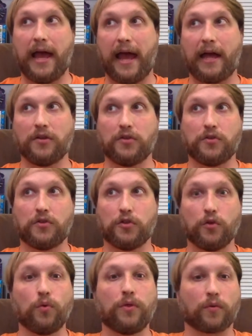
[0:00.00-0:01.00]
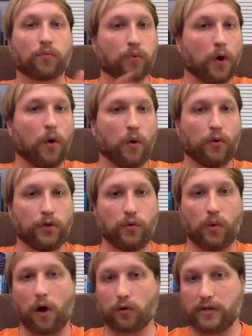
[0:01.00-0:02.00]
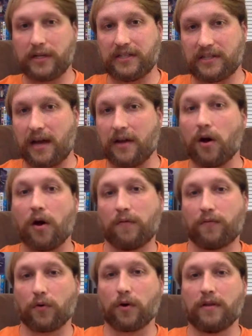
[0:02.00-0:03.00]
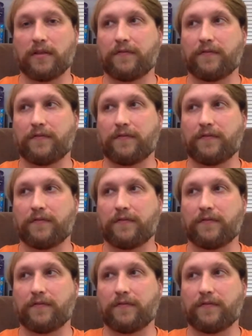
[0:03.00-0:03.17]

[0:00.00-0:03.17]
and do the role you already signed on for it.